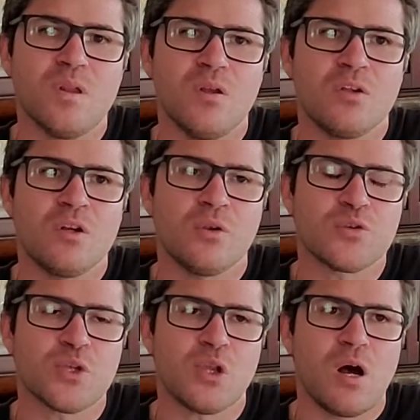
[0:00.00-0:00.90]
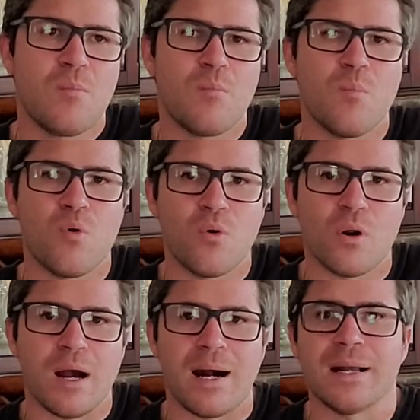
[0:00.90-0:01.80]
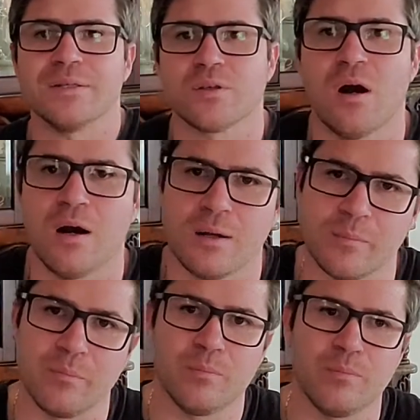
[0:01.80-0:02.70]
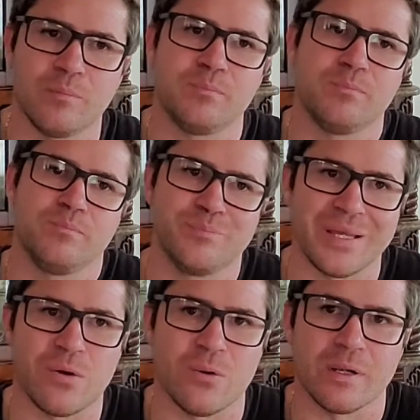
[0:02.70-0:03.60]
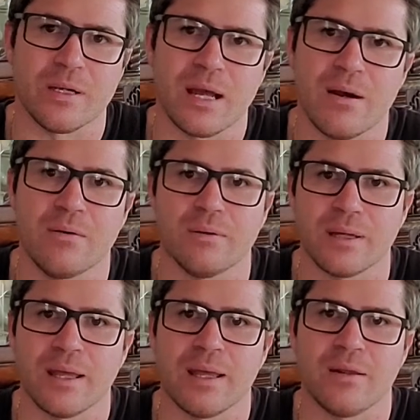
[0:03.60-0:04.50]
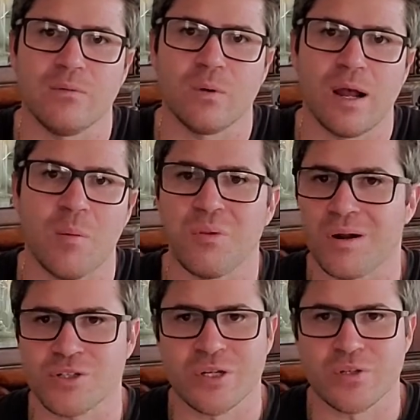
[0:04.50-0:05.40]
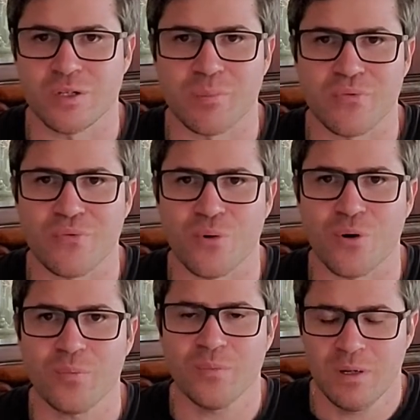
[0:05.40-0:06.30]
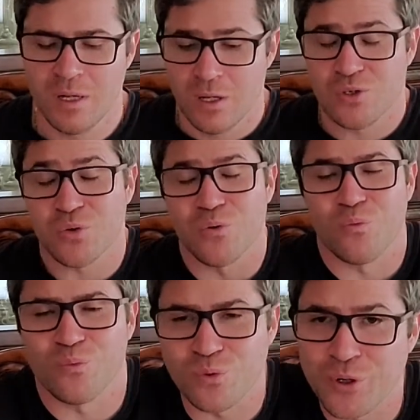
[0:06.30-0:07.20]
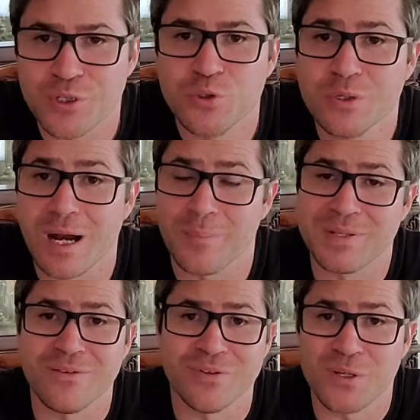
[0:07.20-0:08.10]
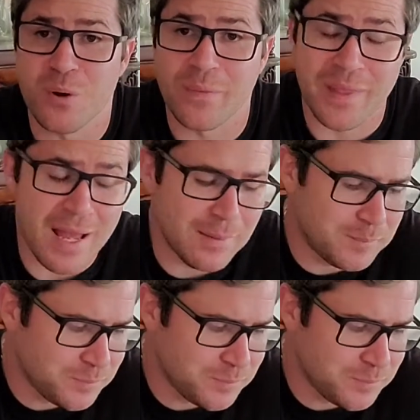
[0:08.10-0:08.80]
you know, there's a lot more eyes on Bitcoin now and how blockchain is going to perform. So we're going to do an update video on that.